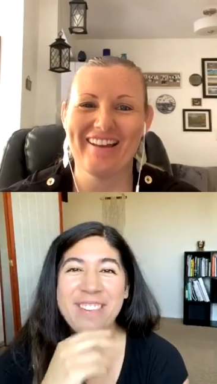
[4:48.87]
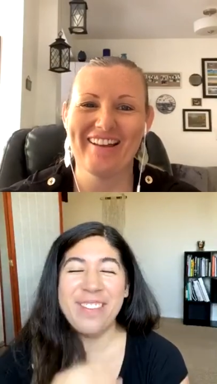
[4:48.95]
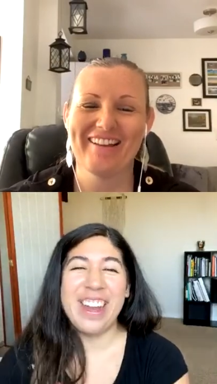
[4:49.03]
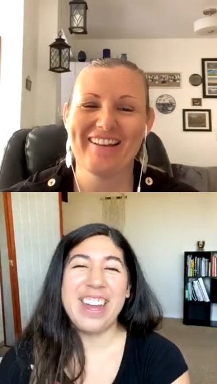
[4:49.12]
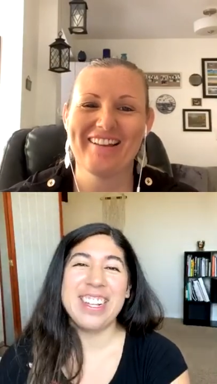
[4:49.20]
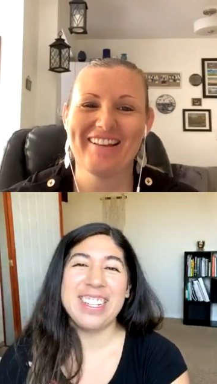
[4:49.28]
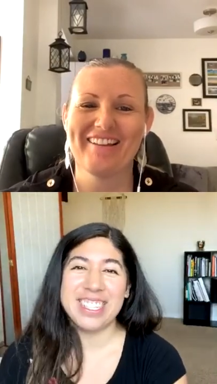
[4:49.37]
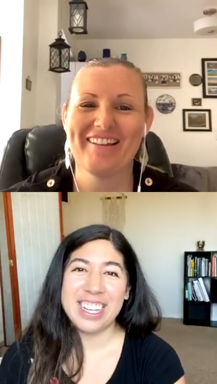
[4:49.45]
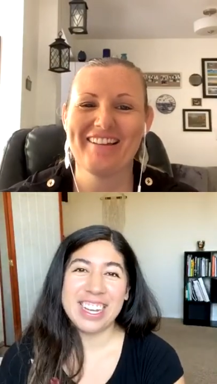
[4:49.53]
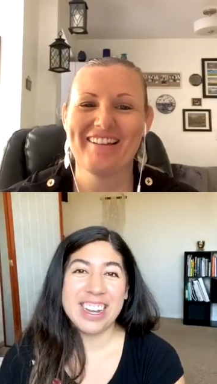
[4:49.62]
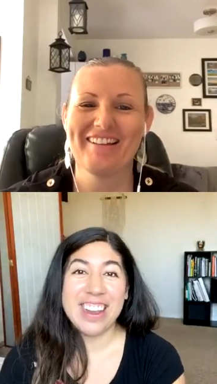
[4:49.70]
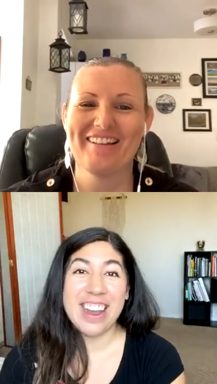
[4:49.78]
Speaker 1: but it's
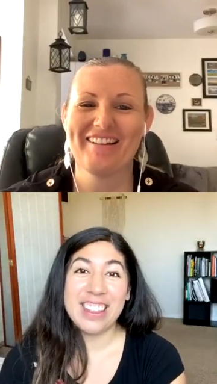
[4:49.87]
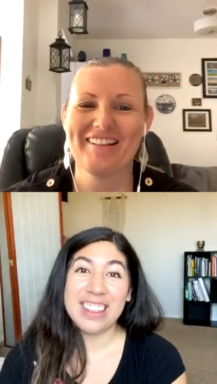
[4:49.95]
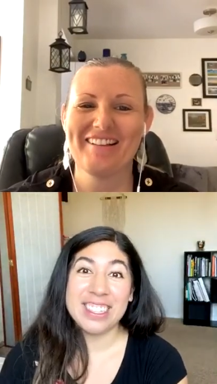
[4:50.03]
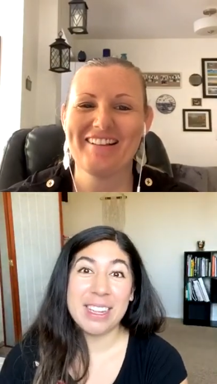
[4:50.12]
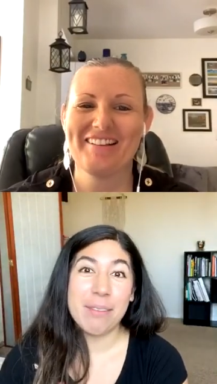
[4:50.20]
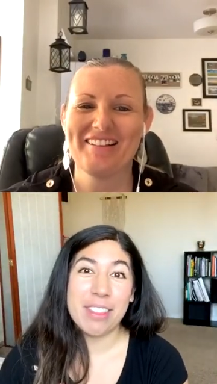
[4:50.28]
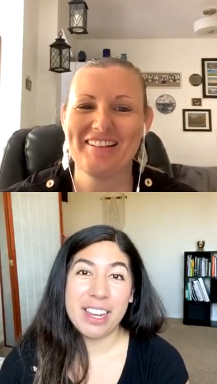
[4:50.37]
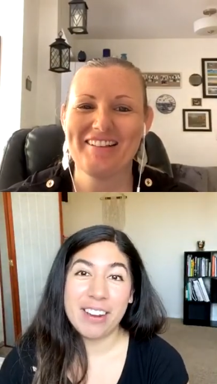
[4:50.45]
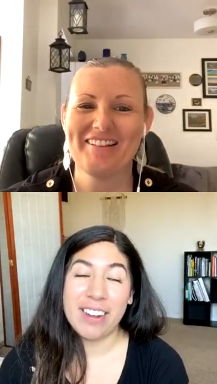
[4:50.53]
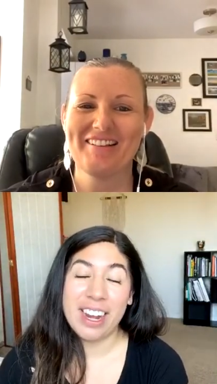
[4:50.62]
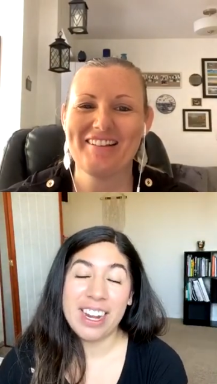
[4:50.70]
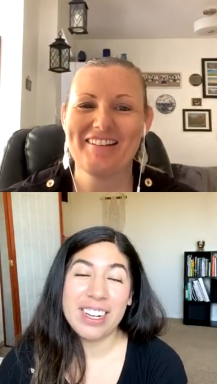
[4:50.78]
like not the same thing,
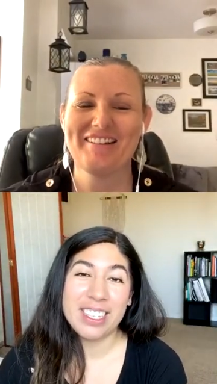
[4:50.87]
right?